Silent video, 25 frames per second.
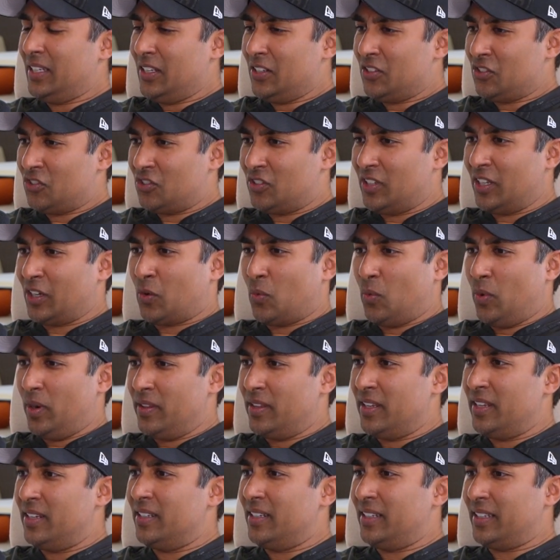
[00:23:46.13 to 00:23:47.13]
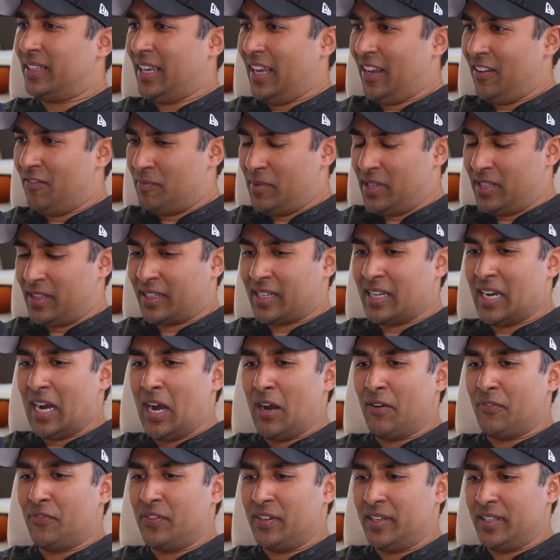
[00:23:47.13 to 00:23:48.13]
Stick with it." And it gave me the
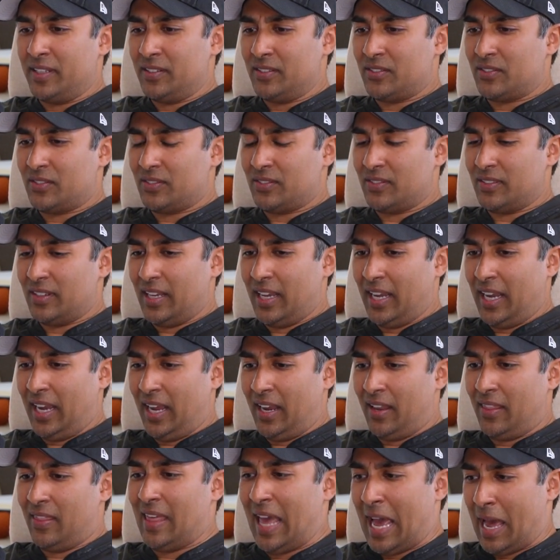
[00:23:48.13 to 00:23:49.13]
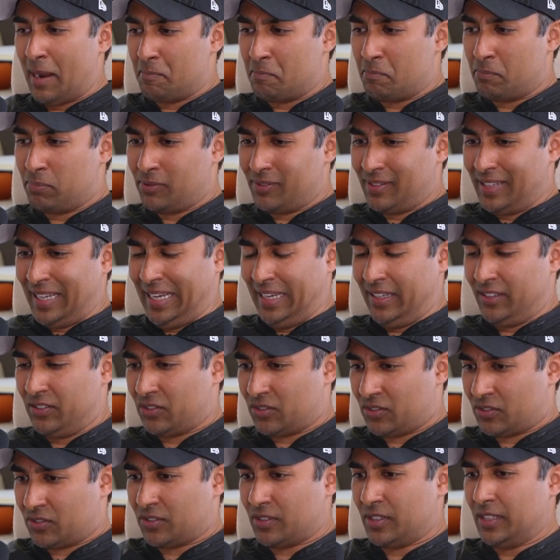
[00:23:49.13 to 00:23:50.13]
confidence. And that
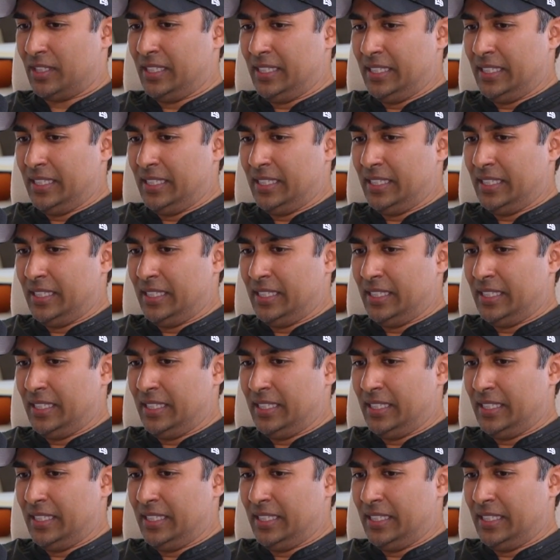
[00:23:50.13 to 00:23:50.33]
place